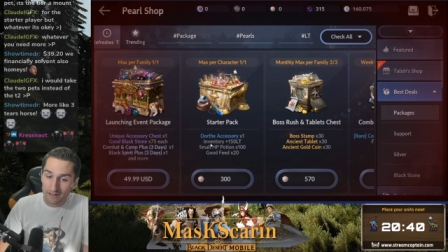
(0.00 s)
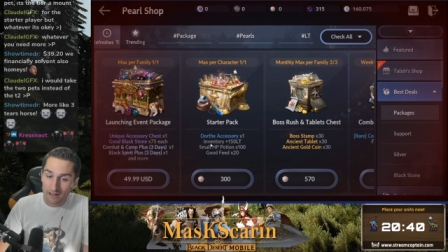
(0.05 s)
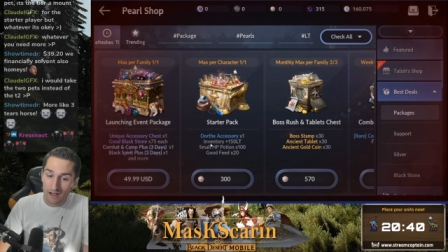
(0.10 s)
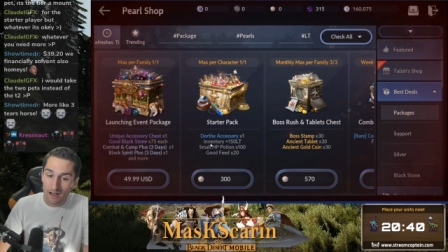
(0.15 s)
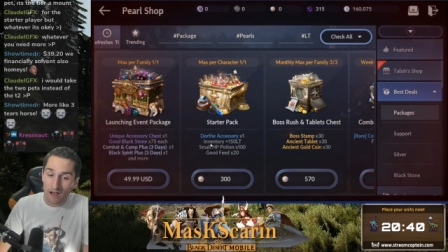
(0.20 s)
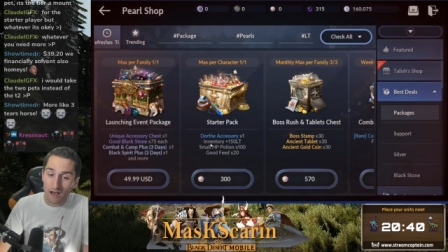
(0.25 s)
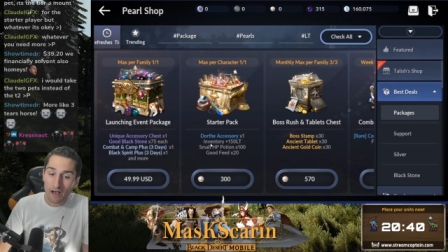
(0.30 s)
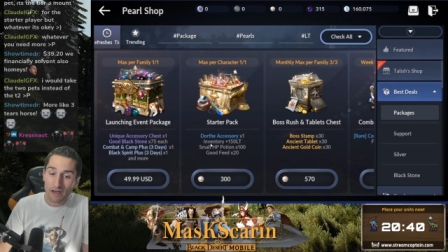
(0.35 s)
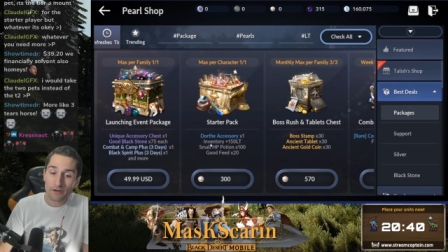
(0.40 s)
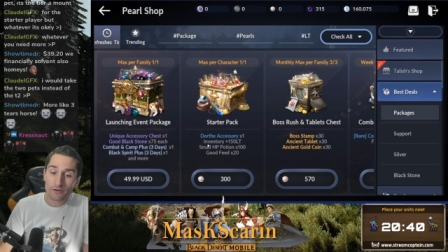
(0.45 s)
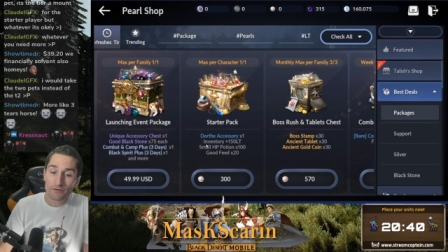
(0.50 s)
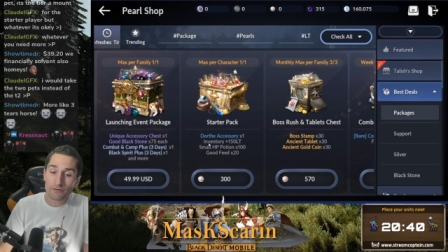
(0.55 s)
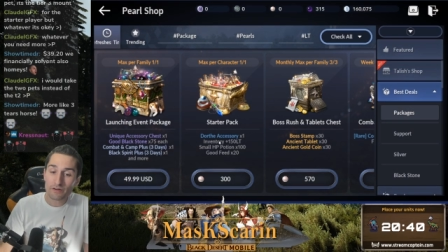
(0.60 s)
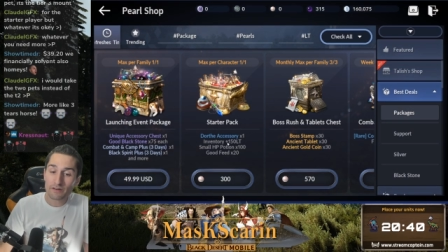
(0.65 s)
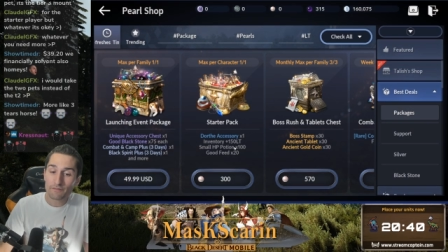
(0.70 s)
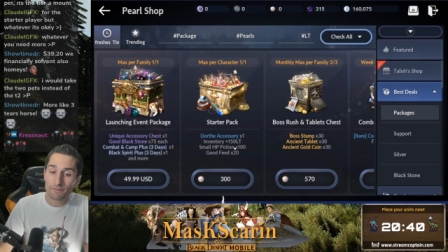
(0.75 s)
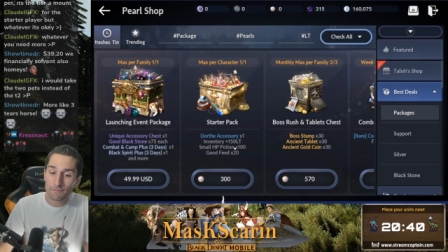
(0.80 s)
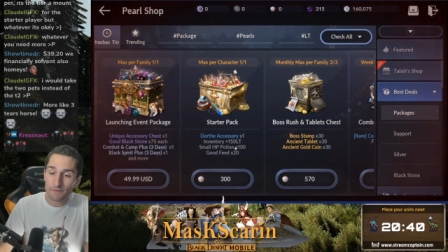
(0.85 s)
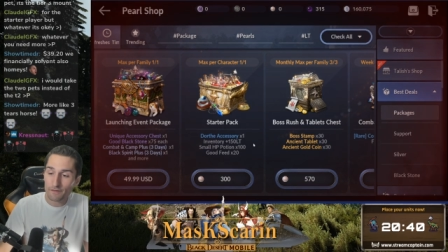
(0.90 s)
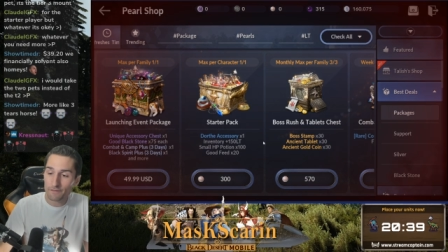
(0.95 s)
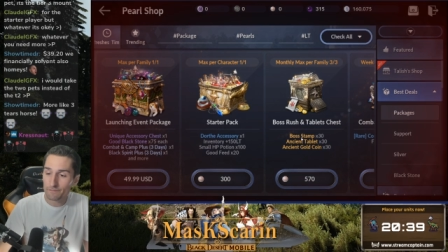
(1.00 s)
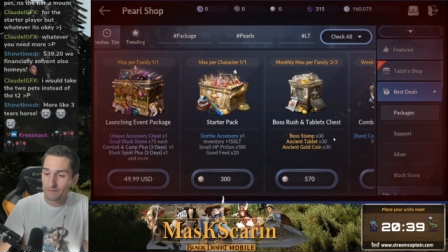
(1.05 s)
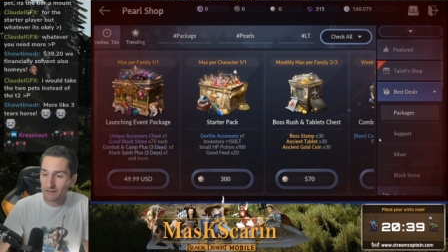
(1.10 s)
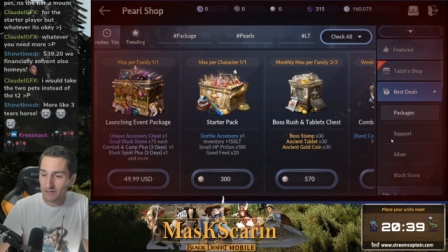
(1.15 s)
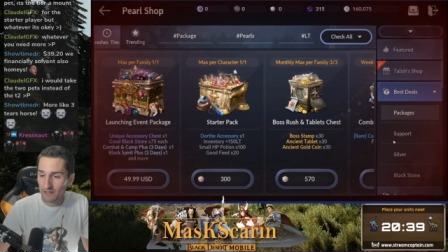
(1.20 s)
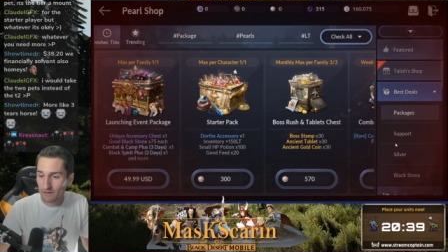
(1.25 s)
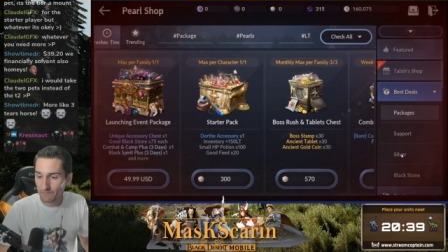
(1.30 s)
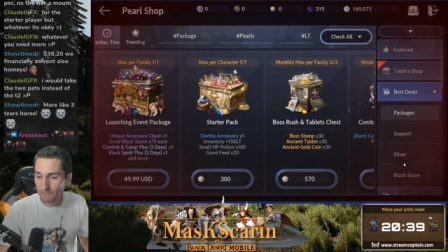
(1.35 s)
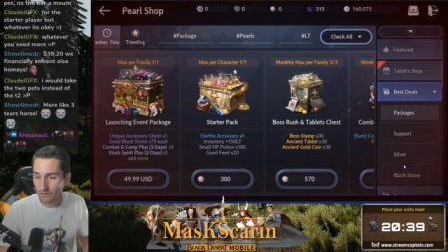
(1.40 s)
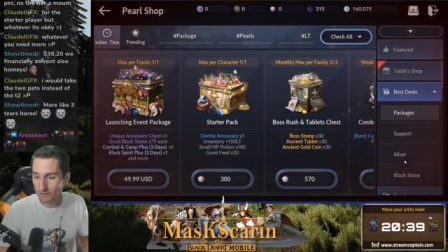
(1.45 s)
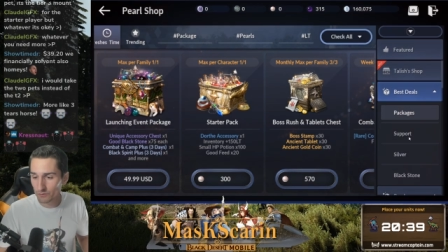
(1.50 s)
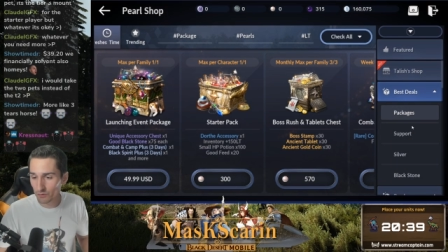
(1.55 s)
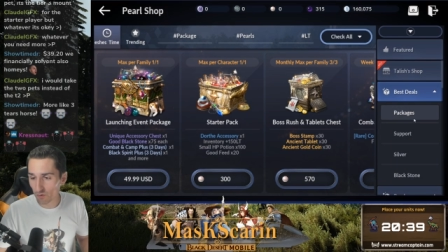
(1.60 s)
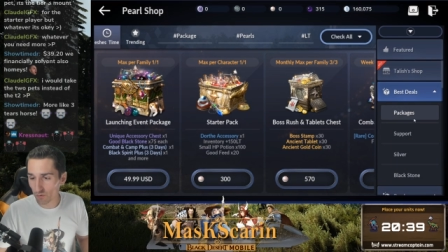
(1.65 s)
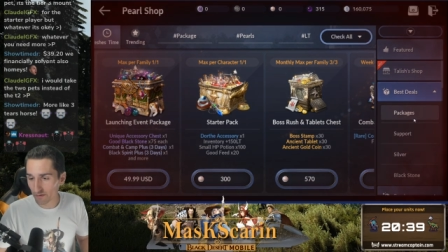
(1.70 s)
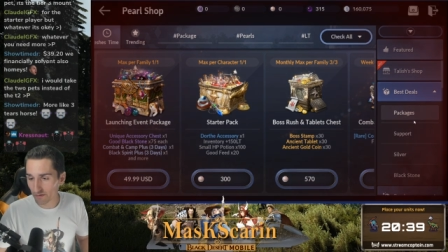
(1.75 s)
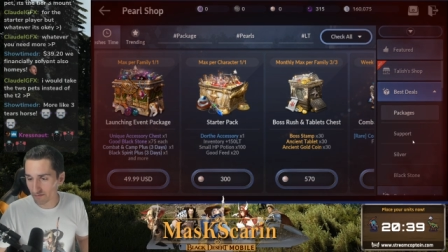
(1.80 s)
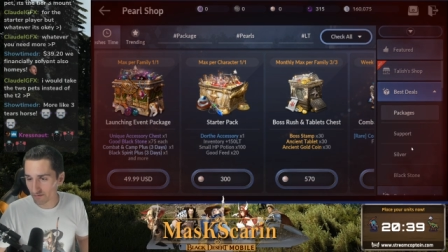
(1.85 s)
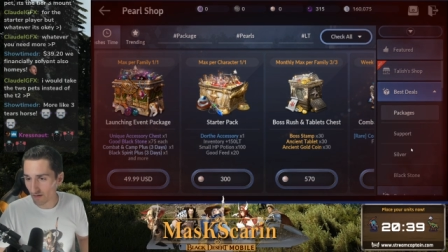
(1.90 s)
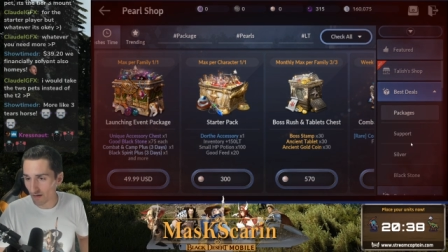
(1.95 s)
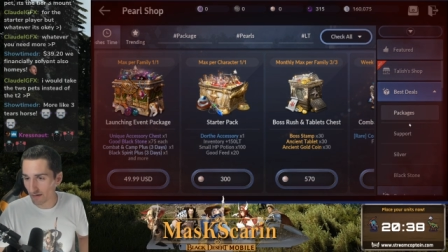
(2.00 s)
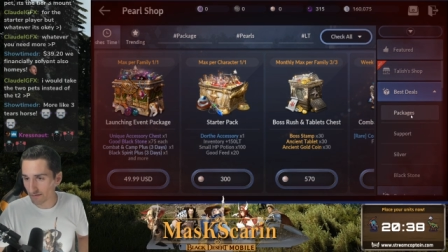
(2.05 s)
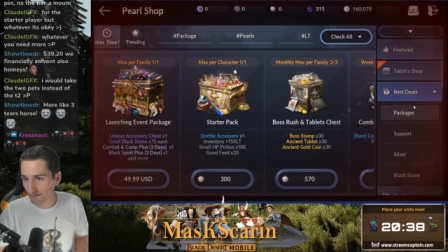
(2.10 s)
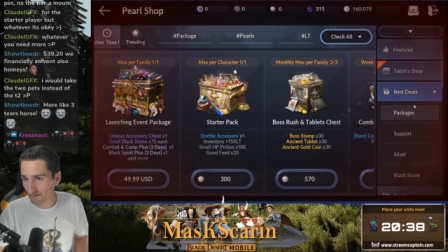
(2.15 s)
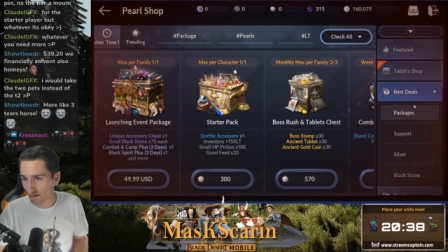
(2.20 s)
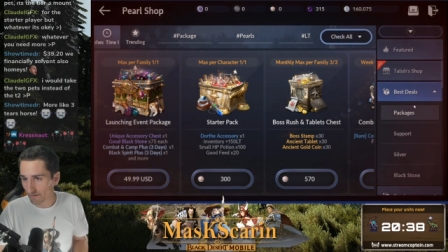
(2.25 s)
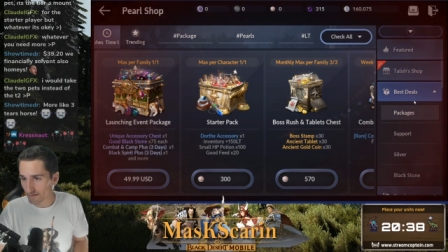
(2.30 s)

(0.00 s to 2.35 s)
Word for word: 150 inventory slots.